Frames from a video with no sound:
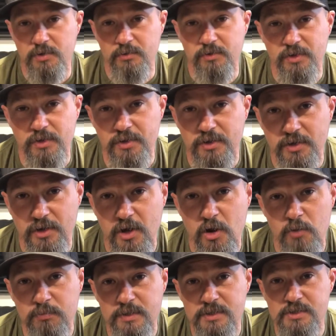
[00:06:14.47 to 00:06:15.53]
really going to
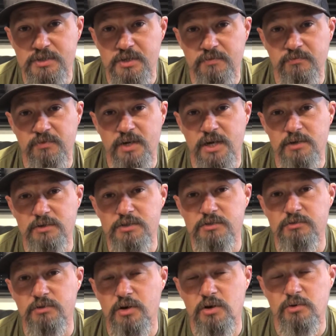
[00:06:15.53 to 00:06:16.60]
hope that the sunflowers
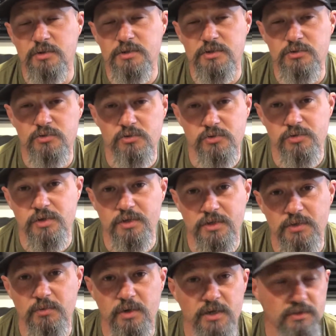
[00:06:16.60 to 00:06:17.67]
grow and do
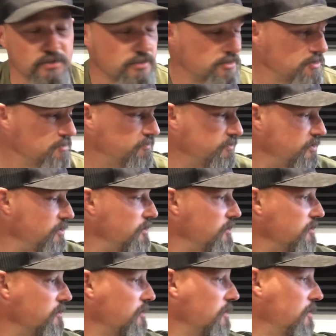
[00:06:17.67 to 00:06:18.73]
really well this year for
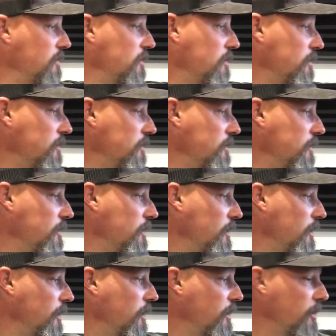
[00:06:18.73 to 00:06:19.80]
her.
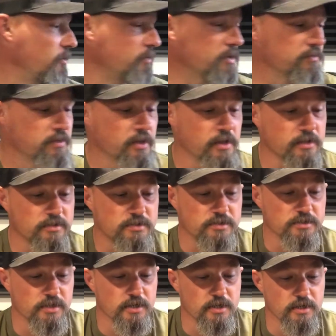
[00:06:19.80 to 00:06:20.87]
We've got
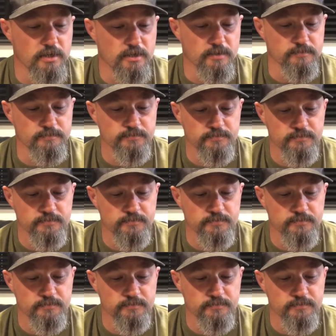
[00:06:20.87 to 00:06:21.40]
some